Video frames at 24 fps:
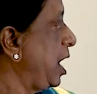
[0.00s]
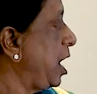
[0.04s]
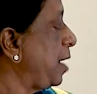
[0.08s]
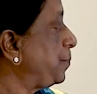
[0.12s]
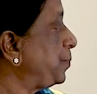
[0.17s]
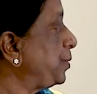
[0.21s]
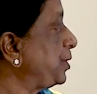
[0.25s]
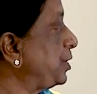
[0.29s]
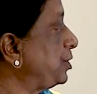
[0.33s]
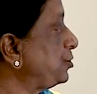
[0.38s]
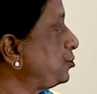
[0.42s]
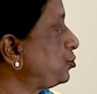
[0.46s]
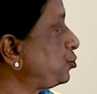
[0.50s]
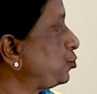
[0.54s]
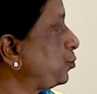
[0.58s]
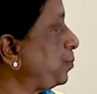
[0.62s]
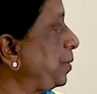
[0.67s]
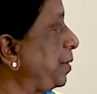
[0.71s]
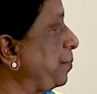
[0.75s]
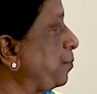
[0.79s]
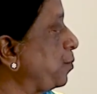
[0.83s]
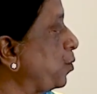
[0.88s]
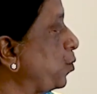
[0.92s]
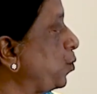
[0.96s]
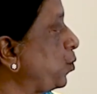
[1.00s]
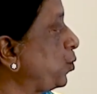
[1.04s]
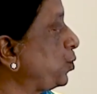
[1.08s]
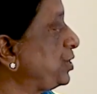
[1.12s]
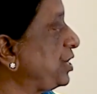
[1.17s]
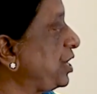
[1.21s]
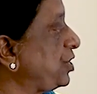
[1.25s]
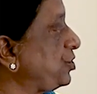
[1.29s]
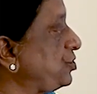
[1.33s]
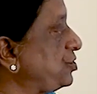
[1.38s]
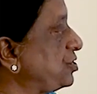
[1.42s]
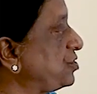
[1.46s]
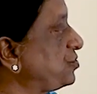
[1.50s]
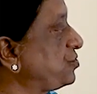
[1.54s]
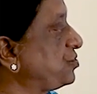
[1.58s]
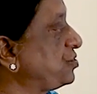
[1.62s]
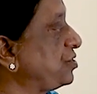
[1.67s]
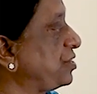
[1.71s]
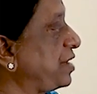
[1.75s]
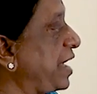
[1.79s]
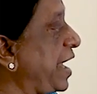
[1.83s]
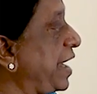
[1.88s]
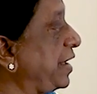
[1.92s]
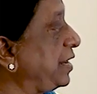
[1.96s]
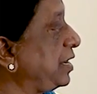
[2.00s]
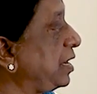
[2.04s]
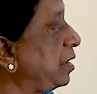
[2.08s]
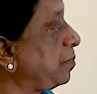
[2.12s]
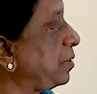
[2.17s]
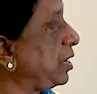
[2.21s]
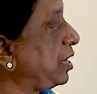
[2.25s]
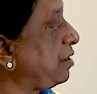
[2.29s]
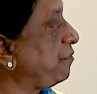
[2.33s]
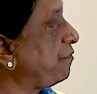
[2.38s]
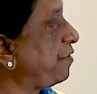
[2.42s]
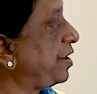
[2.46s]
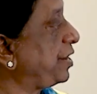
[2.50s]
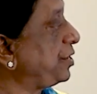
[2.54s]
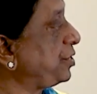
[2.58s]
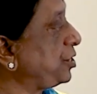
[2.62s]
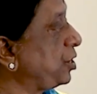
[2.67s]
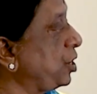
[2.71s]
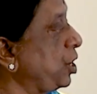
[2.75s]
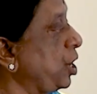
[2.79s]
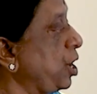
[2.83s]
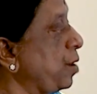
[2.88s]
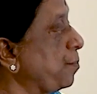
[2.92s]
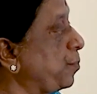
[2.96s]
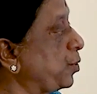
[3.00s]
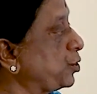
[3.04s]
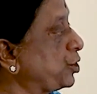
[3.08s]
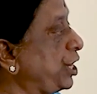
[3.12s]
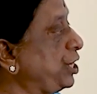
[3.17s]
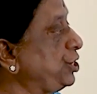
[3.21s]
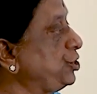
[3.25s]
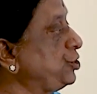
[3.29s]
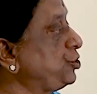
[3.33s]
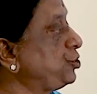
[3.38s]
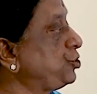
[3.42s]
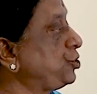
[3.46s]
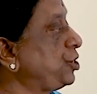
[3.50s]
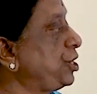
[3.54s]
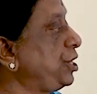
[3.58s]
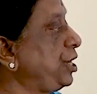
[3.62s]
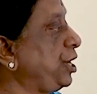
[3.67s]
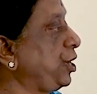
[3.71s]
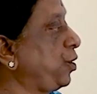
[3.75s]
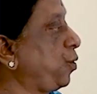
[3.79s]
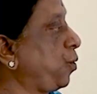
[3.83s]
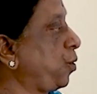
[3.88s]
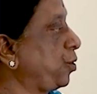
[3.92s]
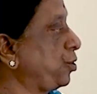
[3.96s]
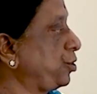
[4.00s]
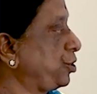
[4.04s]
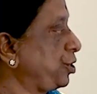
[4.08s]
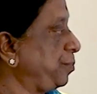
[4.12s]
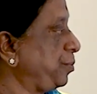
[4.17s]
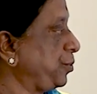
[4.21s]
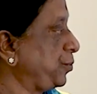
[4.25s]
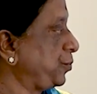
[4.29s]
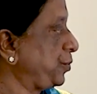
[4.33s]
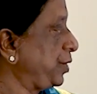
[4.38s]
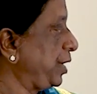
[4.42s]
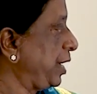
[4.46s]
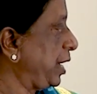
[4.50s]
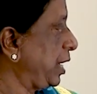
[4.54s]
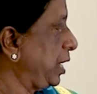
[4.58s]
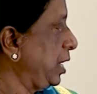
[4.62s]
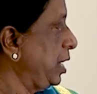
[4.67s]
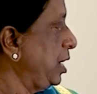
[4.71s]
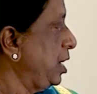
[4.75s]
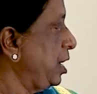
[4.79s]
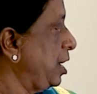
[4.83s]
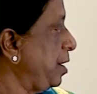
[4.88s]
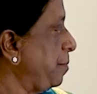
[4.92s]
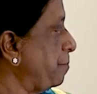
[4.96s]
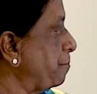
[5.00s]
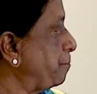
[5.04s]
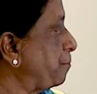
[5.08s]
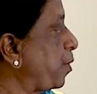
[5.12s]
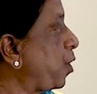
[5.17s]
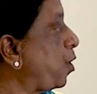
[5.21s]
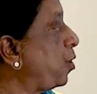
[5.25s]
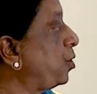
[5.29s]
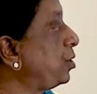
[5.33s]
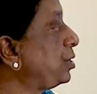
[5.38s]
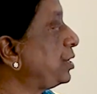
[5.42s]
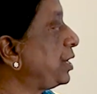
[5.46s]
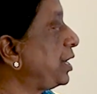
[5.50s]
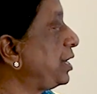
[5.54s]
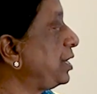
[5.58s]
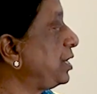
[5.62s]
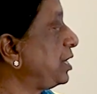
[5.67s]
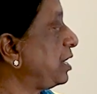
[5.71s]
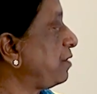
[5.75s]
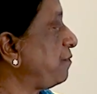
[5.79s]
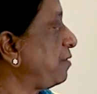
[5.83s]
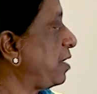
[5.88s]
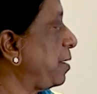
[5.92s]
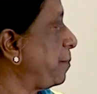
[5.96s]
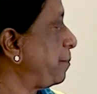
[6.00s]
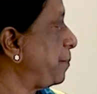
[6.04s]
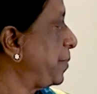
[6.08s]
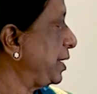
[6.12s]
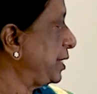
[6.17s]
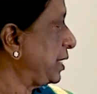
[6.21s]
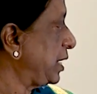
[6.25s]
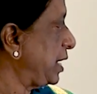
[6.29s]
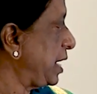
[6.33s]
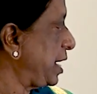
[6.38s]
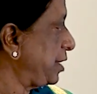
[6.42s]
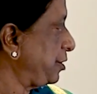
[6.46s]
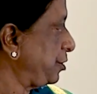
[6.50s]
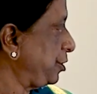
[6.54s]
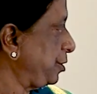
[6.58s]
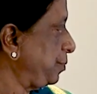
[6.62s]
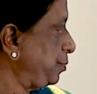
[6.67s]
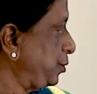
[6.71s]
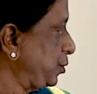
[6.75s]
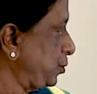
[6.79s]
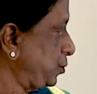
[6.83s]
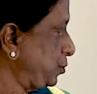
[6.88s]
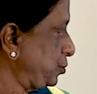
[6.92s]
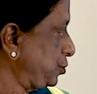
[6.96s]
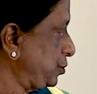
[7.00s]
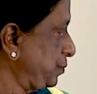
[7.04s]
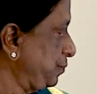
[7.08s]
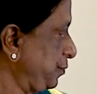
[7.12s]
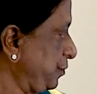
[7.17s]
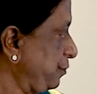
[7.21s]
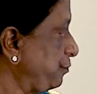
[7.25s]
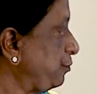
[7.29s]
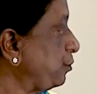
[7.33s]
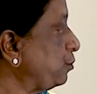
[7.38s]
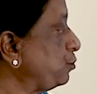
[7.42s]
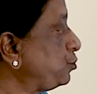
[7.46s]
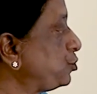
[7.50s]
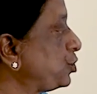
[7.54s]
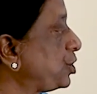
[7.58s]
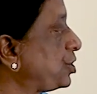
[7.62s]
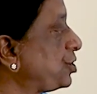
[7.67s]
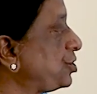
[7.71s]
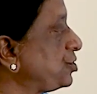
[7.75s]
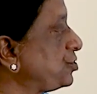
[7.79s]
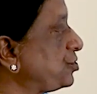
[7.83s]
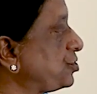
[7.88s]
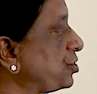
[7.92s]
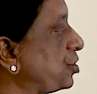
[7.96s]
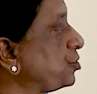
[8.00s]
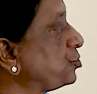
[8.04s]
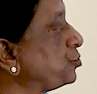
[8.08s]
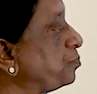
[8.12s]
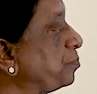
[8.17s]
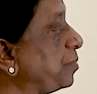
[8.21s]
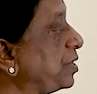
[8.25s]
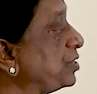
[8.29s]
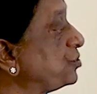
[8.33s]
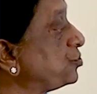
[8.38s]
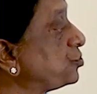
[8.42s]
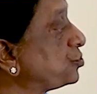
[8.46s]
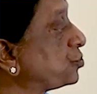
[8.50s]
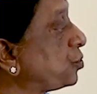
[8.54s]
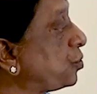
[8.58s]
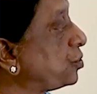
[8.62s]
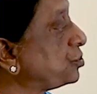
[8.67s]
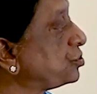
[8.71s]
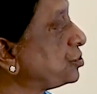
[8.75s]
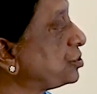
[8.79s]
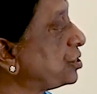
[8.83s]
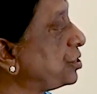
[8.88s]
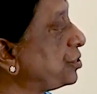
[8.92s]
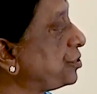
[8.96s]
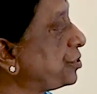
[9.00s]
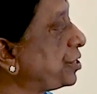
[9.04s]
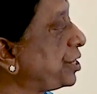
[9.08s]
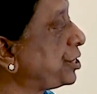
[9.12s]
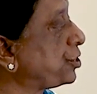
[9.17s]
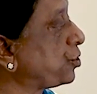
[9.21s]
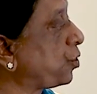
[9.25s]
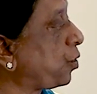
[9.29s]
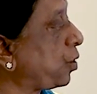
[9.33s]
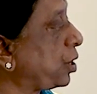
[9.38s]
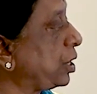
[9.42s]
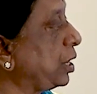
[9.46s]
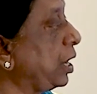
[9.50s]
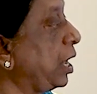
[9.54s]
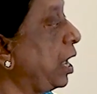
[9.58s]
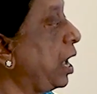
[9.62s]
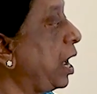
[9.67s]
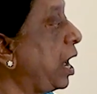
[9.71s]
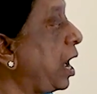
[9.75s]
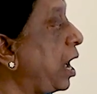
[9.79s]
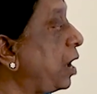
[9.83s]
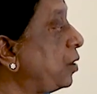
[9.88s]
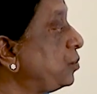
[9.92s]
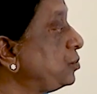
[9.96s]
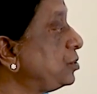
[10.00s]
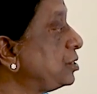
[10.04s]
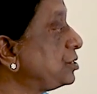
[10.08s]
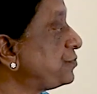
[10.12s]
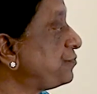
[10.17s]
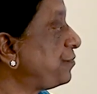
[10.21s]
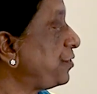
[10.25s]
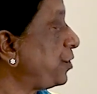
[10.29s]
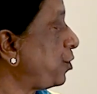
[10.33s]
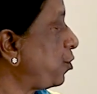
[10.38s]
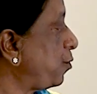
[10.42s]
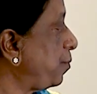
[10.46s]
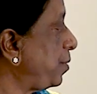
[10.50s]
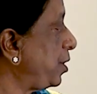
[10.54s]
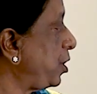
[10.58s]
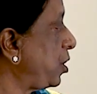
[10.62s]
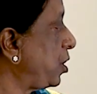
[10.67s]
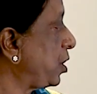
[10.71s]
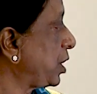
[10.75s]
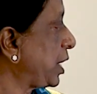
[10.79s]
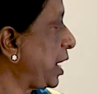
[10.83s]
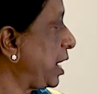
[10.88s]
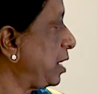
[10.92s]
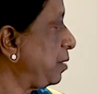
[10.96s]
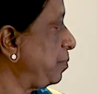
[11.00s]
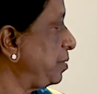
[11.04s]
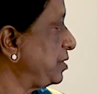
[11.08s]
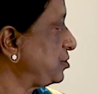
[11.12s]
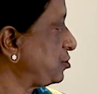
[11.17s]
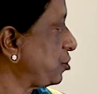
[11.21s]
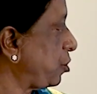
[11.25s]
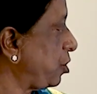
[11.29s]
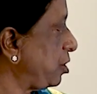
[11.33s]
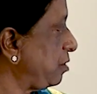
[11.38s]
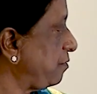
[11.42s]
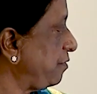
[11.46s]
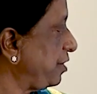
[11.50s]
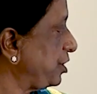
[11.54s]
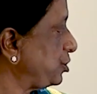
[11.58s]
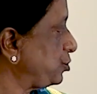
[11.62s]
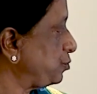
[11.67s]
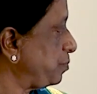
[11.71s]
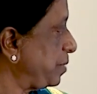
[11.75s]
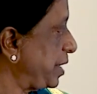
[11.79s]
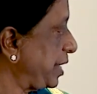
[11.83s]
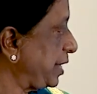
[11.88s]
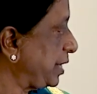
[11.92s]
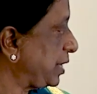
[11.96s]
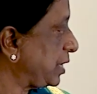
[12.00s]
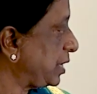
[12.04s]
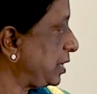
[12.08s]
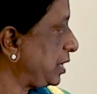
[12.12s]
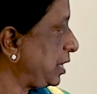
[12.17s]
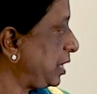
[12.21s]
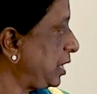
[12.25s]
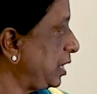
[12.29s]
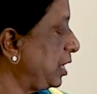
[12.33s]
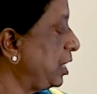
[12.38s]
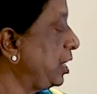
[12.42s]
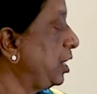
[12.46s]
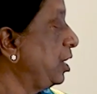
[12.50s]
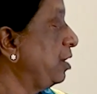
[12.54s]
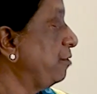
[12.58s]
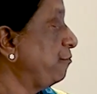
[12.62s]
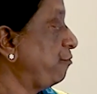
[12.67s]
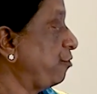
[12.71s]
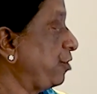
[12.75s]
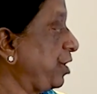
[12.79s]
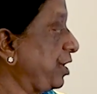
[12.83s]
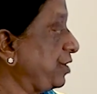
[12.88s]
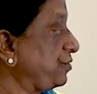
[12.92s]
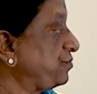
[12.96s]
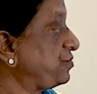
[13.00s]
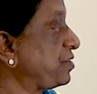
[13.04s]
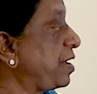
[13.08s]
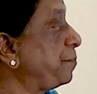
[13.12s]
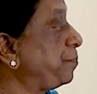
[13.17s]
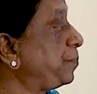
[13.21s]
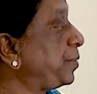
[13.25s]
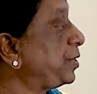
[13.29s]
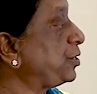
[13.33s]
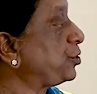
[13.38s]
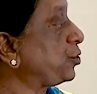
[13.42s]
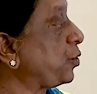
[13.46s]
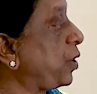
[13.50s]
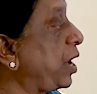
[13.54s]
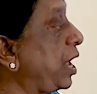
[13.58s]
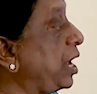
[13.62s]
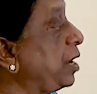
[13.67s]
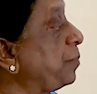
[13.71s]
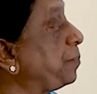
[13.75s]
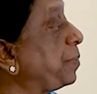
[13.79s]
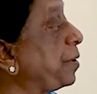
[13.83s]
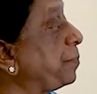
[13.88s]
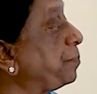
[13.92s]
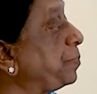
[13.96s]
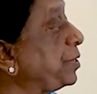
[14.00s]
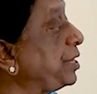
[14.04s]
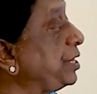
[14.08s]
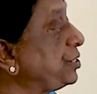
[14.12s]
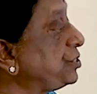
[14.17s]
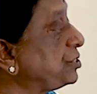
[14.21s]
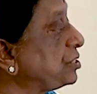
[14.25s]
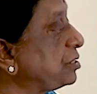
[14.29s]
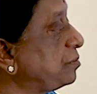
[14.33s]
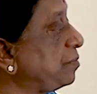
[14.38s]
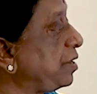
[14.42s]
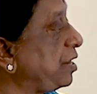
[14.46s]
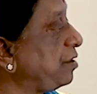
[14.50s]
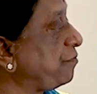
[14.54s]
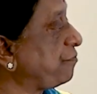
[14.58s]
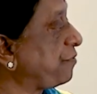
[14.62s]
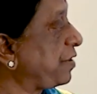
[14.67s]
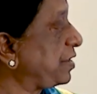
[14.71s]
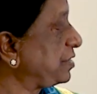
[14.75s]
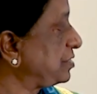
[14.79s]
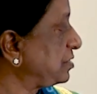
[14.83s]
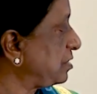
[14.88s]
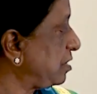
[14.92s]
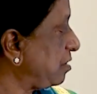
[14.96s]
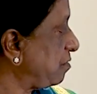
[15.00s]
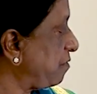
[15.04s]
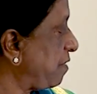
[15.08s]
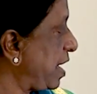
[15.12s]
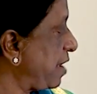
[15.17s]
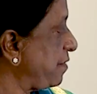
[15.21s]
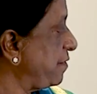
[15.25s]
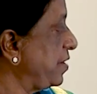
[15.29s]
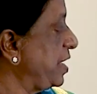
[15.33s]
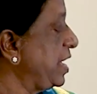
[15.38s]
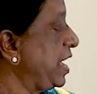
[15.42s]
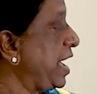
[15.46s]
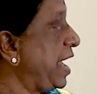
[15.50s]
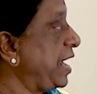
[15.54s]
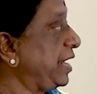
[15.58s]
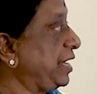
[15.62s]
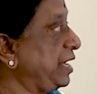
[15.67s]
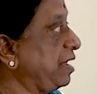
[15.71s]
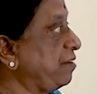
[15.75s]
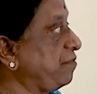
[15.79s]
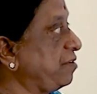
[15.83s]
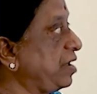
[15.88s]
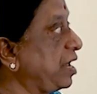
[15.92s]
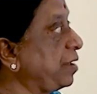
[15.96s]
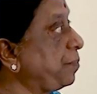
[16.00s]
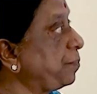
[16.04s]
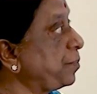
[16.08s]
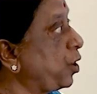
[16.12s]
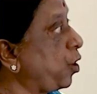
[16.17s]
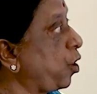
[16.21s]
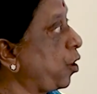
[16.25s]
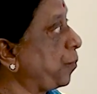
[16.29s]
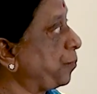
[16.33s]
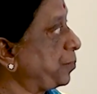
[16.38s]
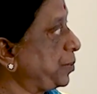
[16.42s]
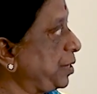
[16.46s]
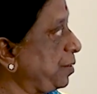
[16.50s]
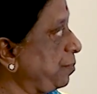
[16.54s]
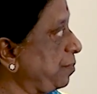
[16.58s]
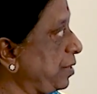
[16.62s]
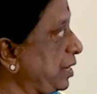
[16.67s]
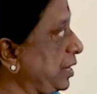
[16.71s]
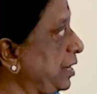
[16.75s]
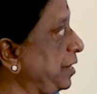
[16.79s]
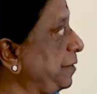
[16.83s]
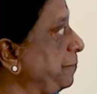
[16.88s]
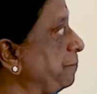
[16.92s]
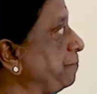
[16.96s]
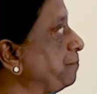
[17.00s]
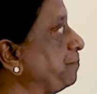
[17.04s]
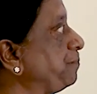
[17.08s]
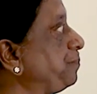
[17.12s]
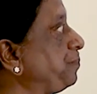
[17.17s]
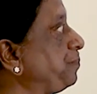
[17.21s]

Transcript: appears to be more than just a random event, potentially contributing important developmental attributes. Future research must concentrate on how this phenomena can be salvaged medically, for example, to help a preterm infant survive and develop optimally.